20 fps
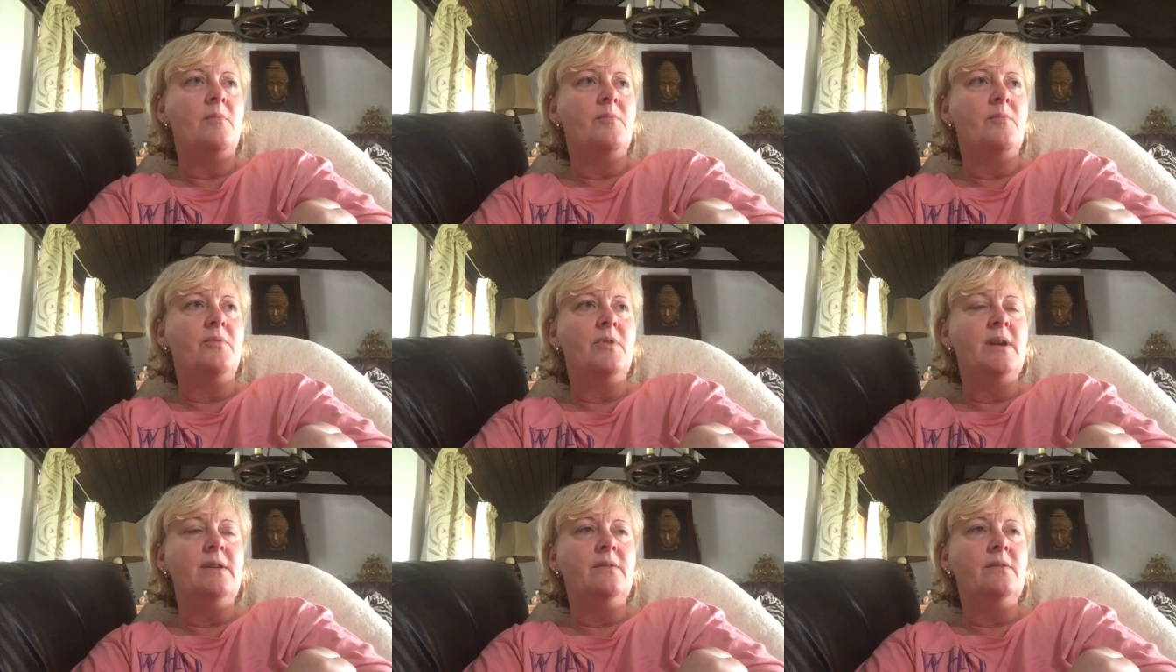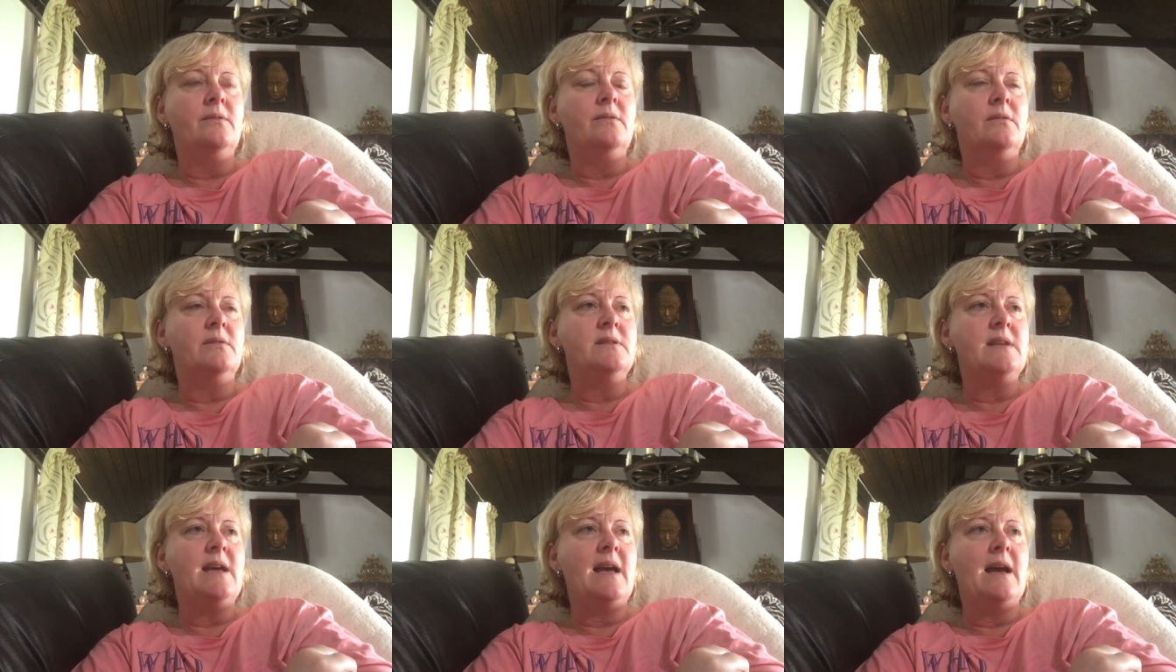bring
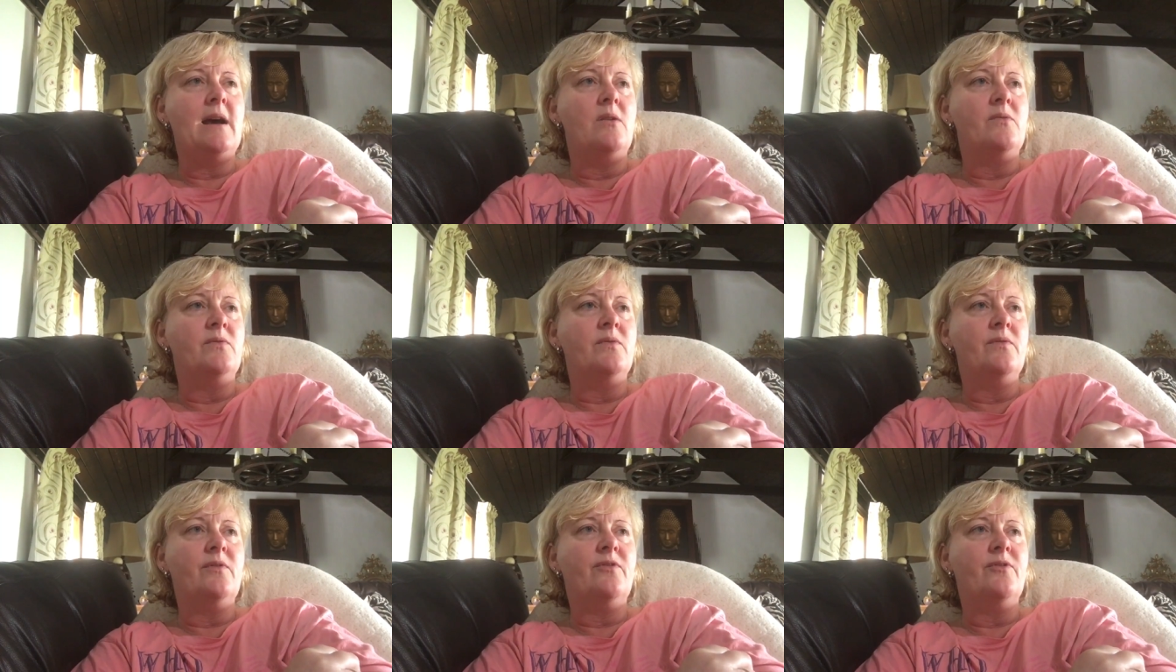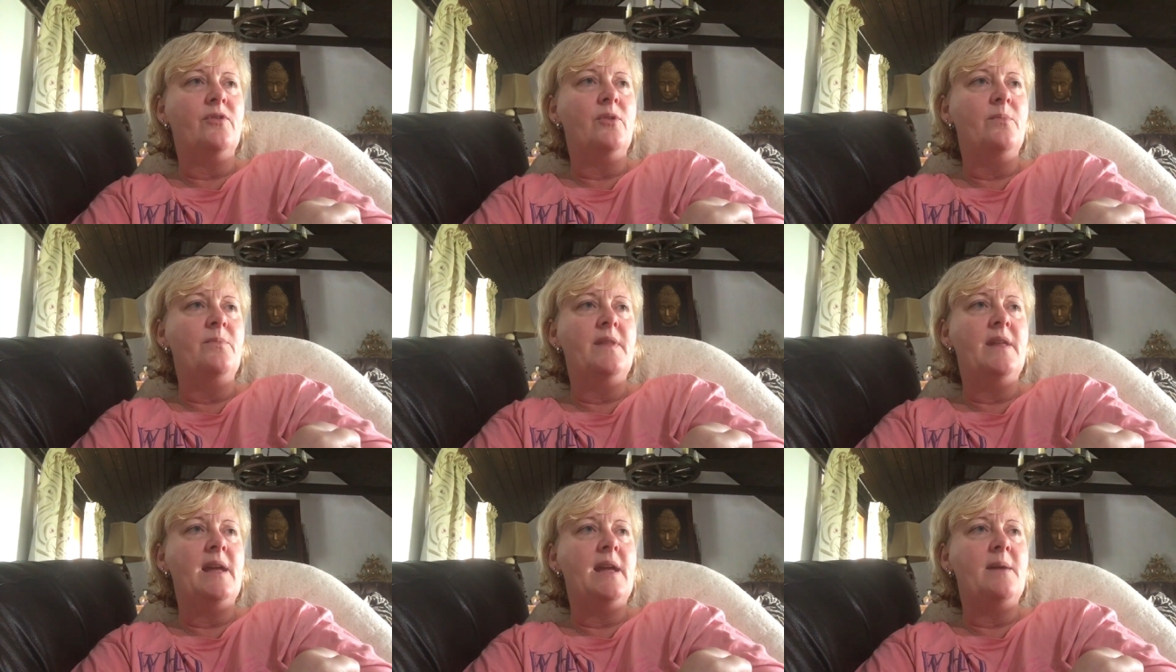down
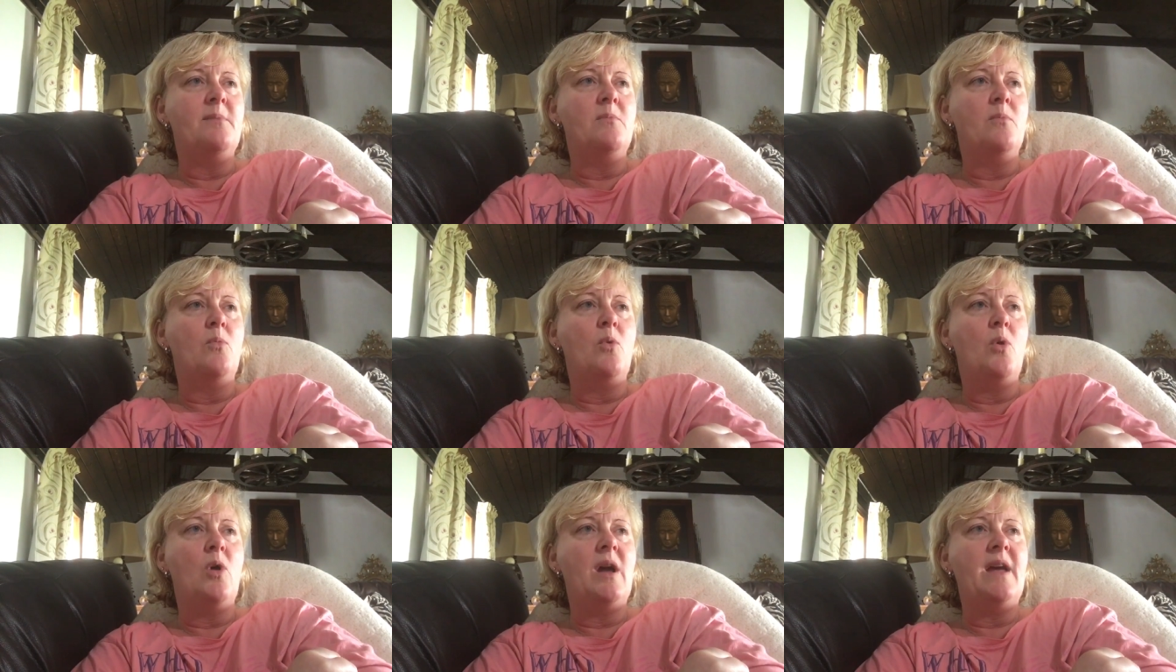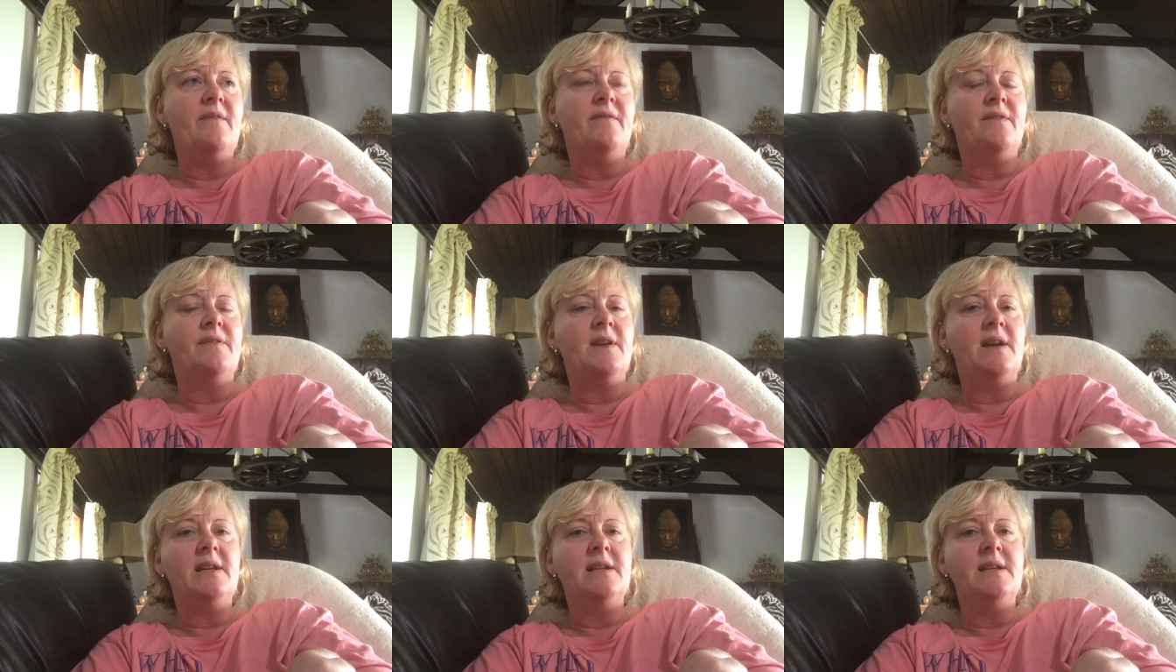from them
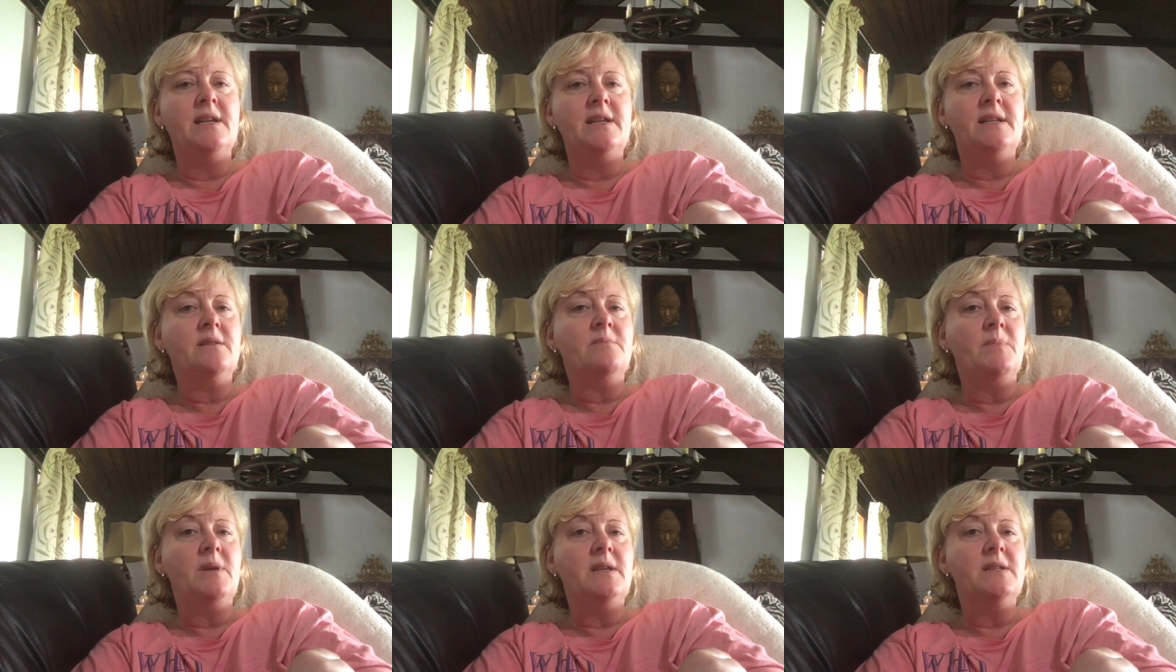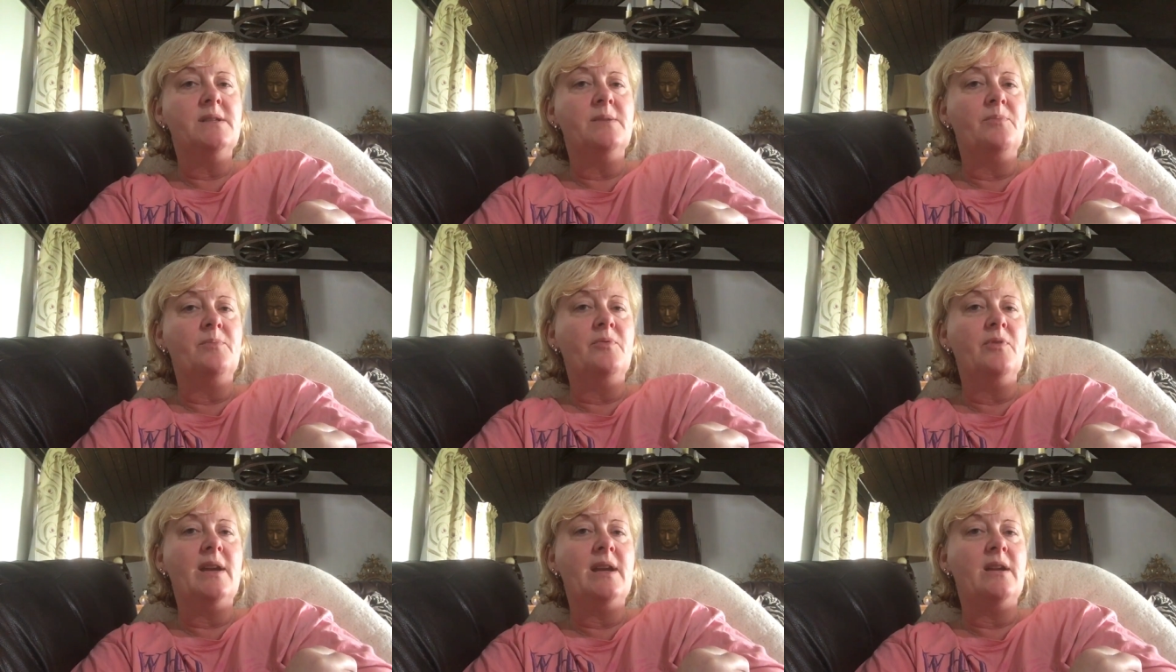whatever they needed me to
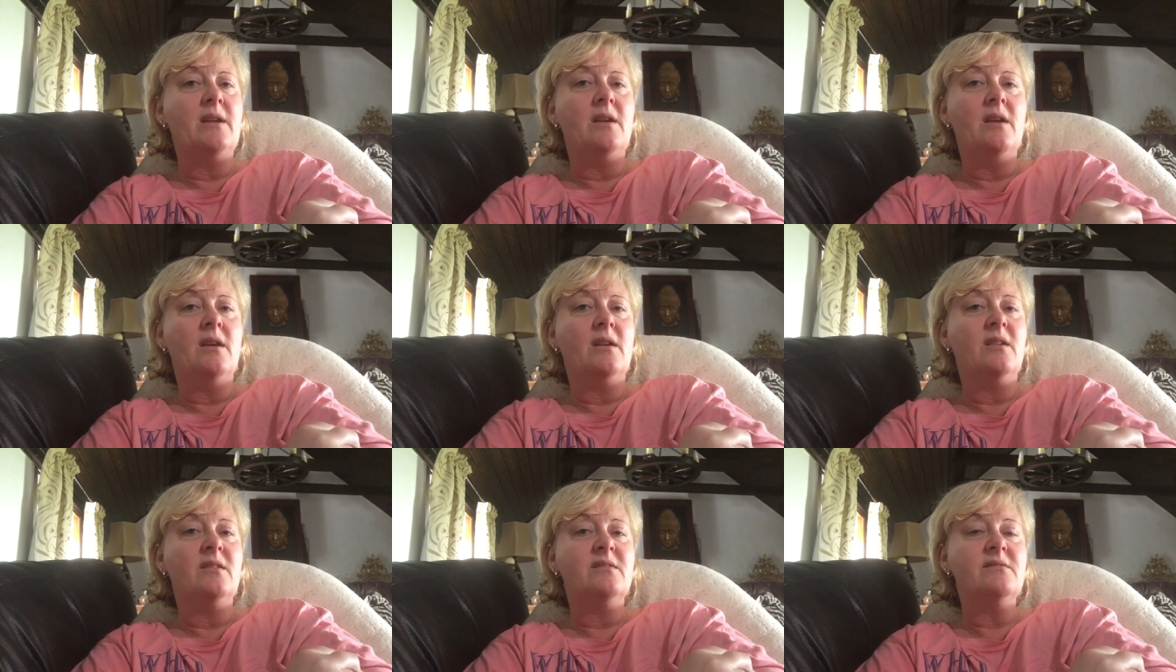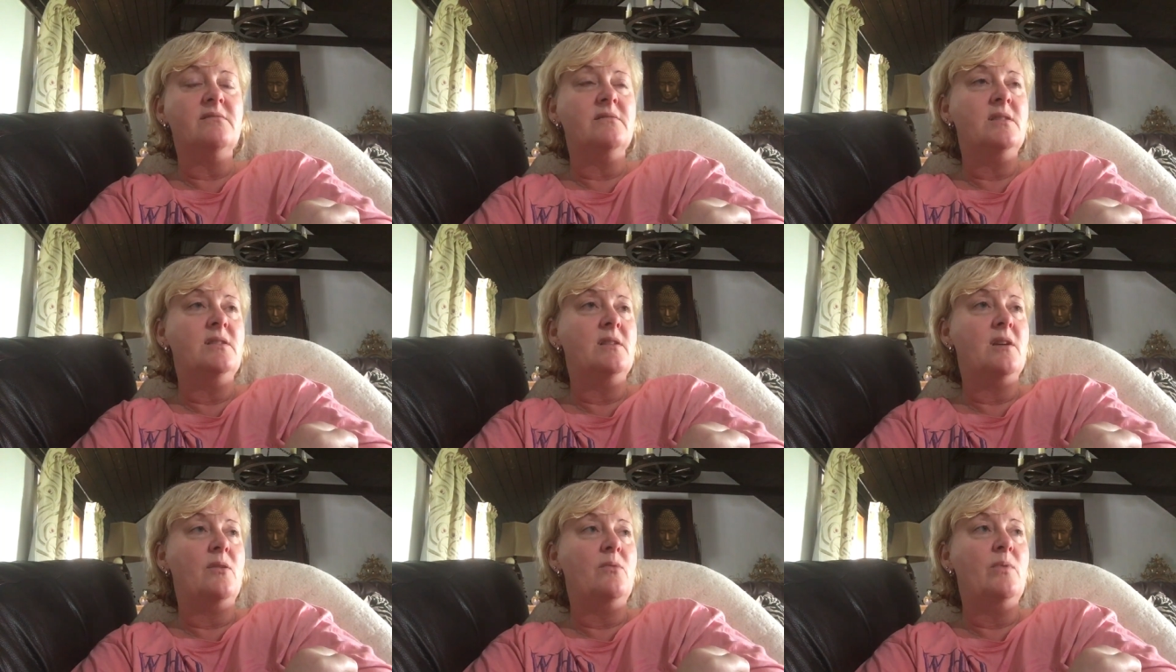bring. And I,
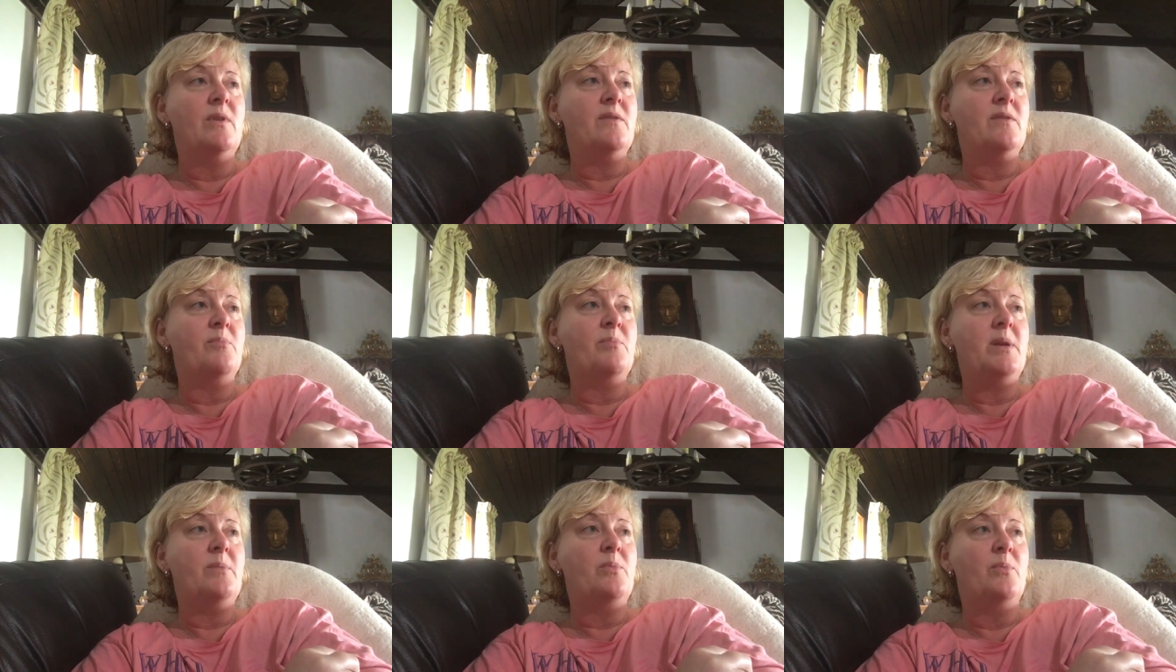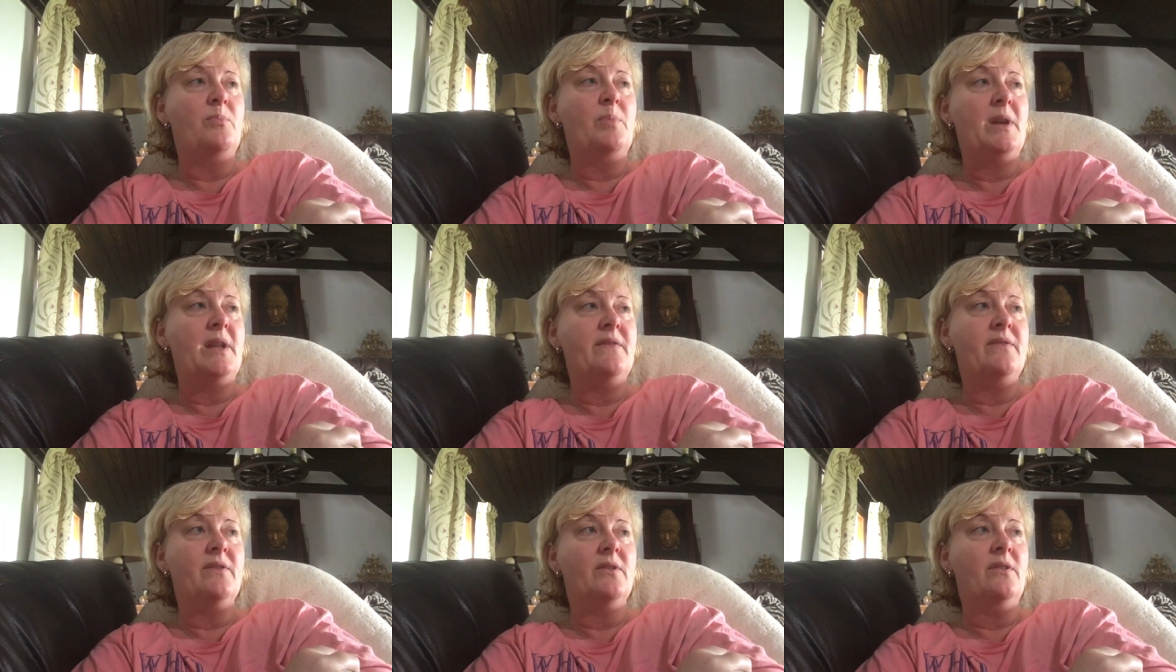you know, whether people
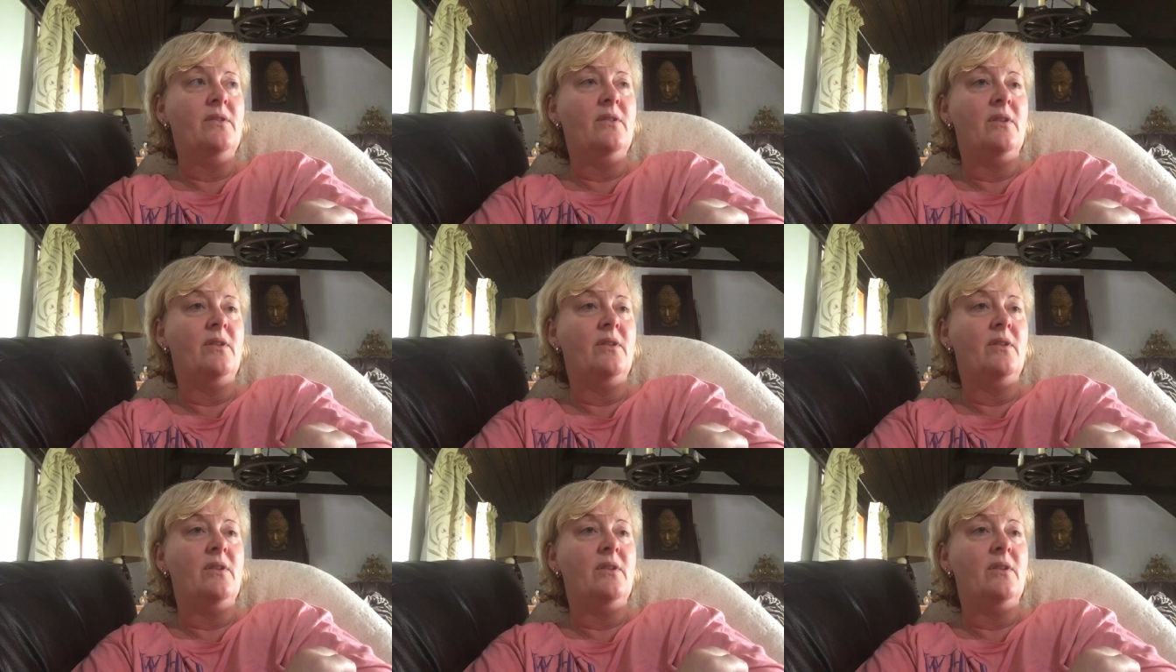believe it or